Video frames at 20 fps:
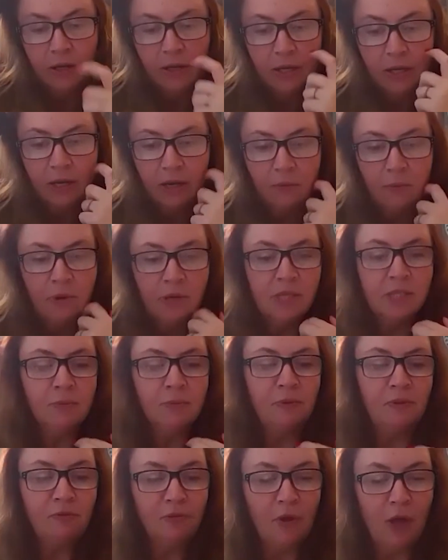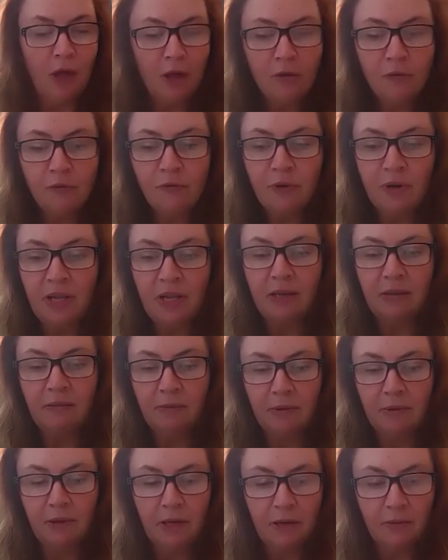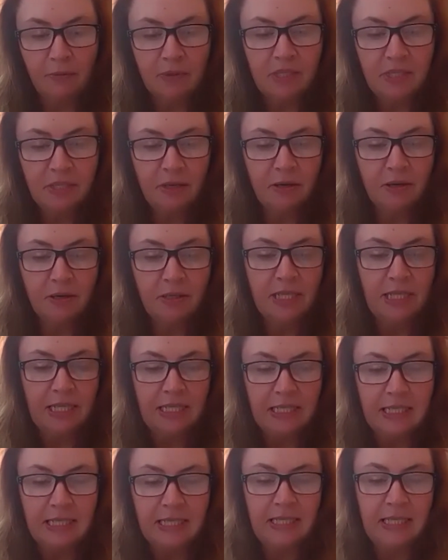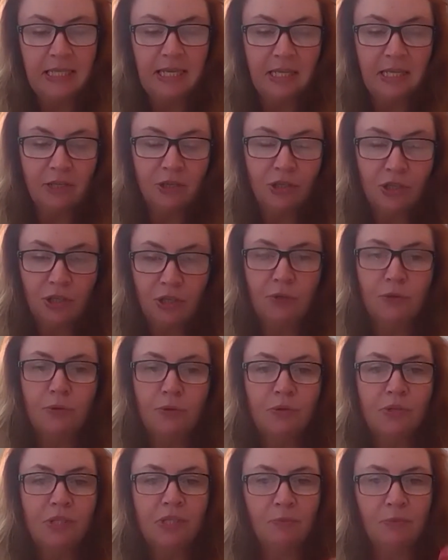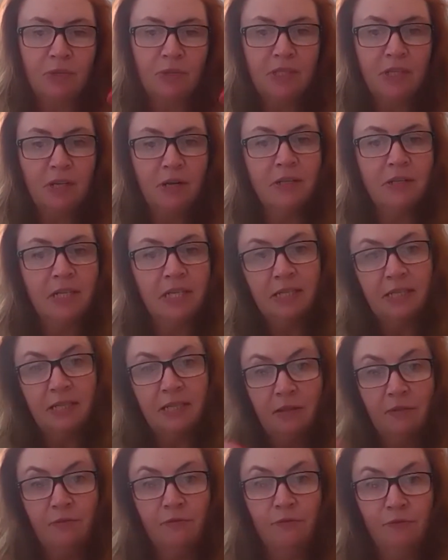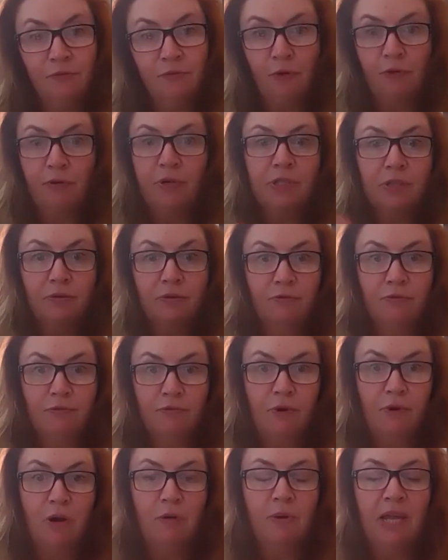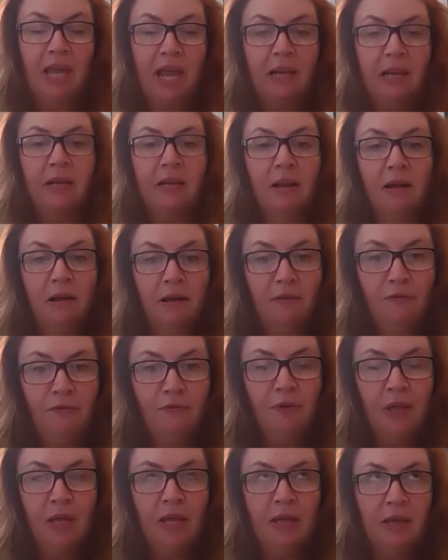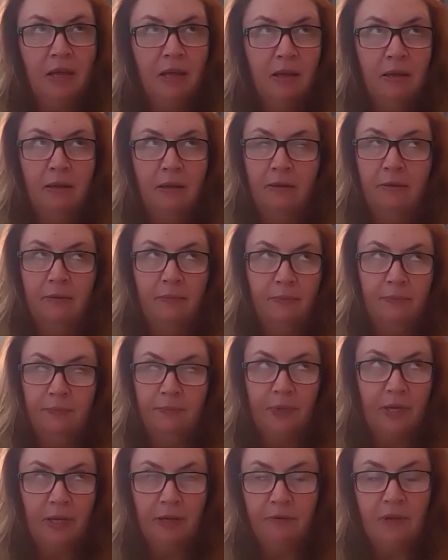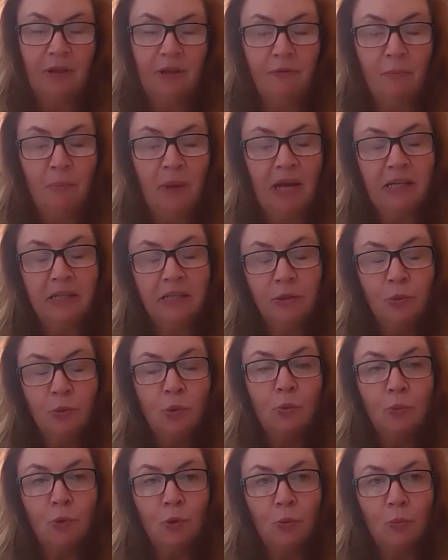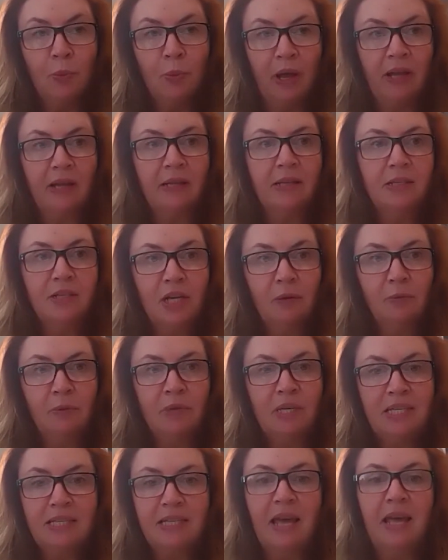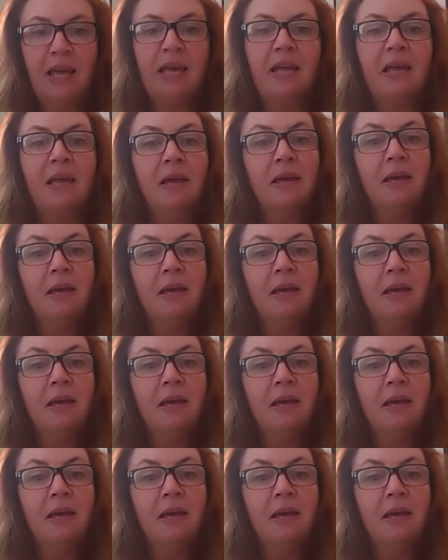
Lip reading: you know, once we've hopefully, you know, we're starting to see the shoots and we're starting to see the forest grow again and life, you know, never back to normal, but shall we say,